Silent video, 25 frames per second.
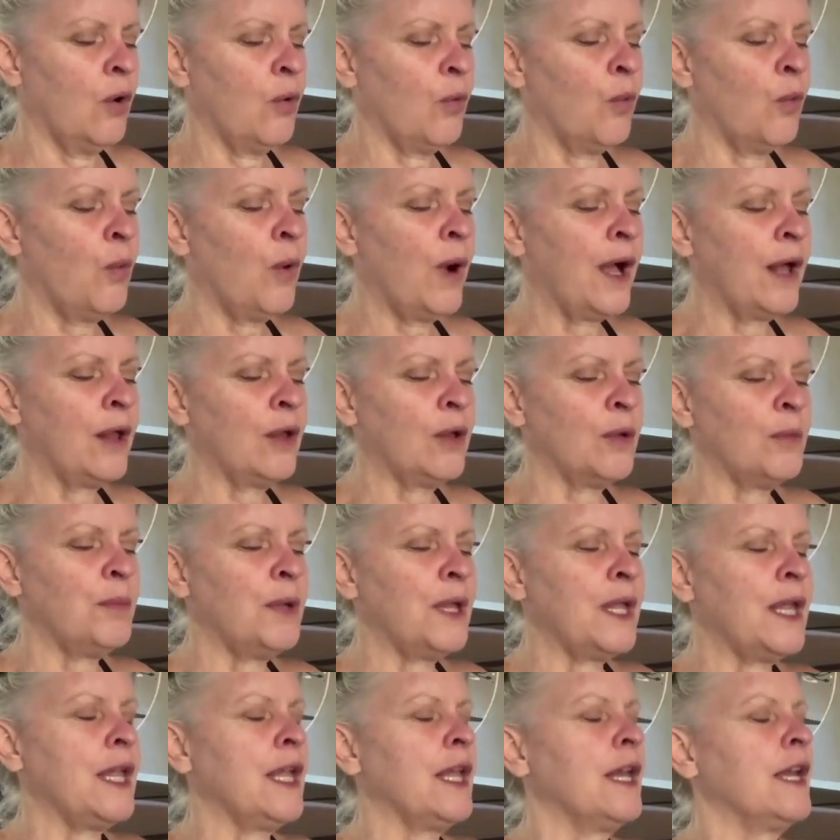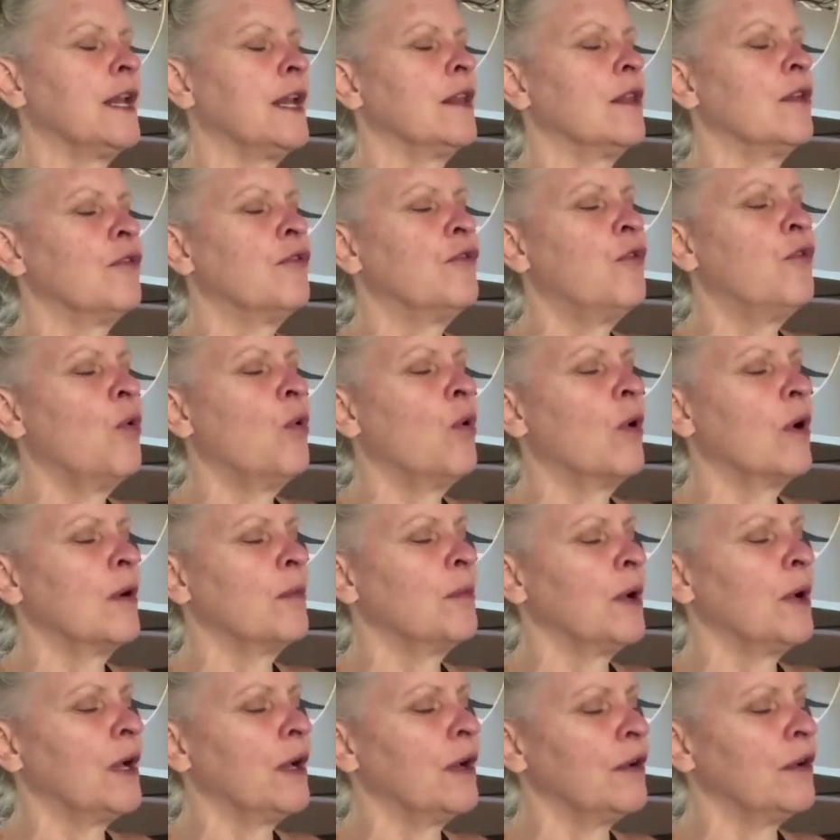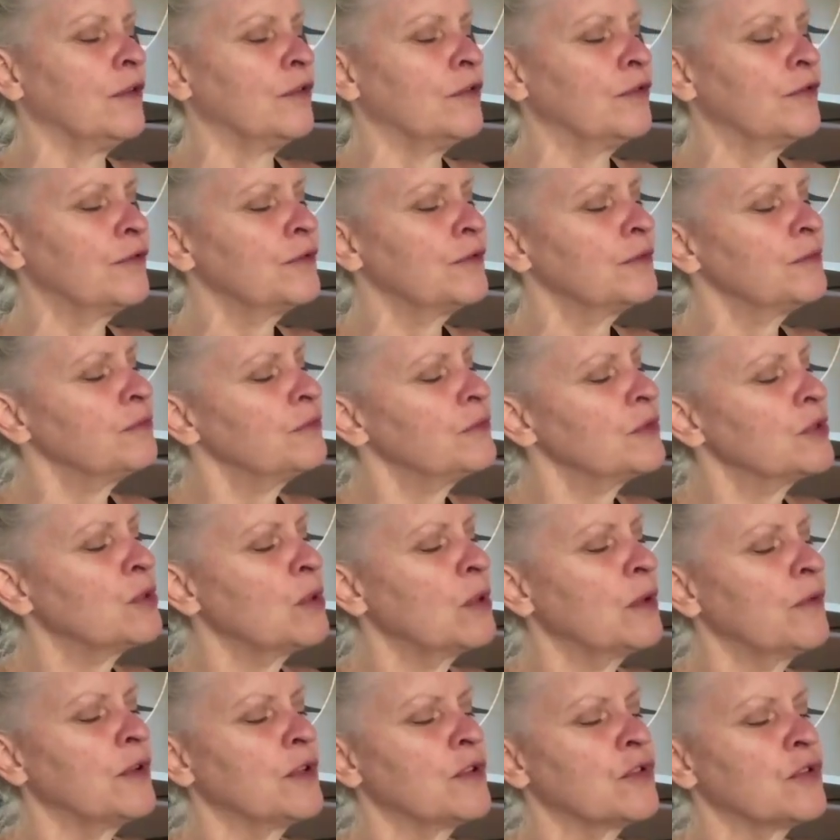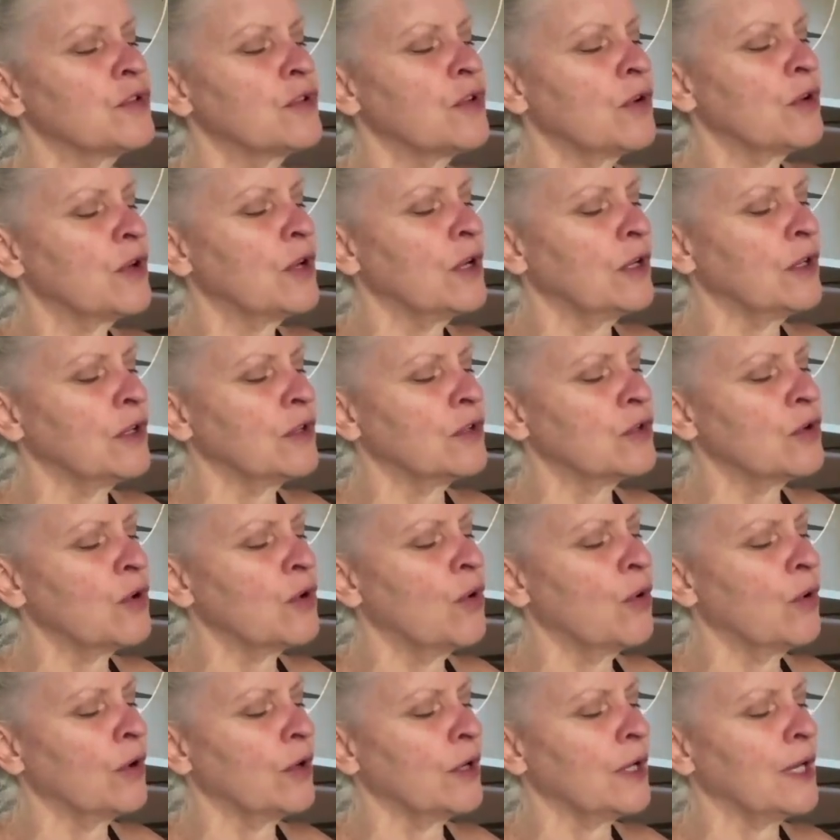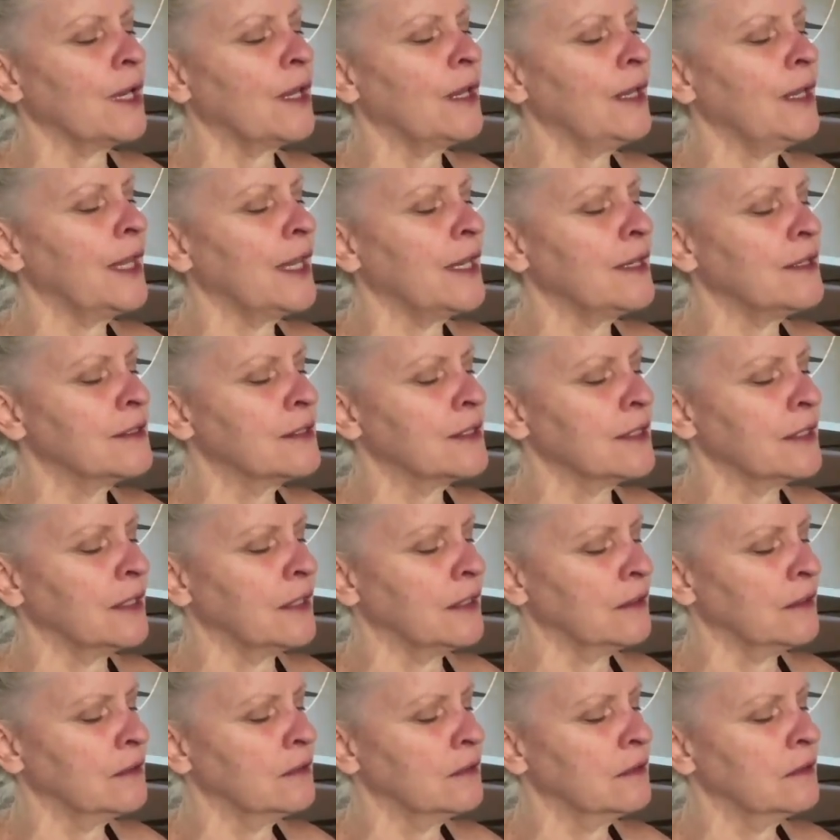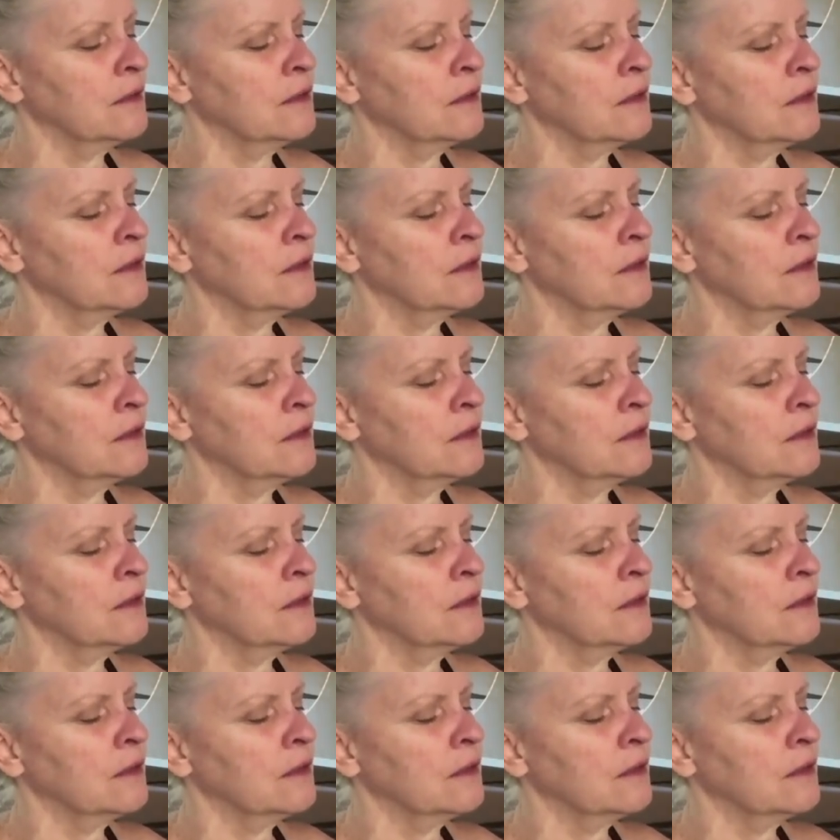well-being in the form of sort of a circulatory cleansing.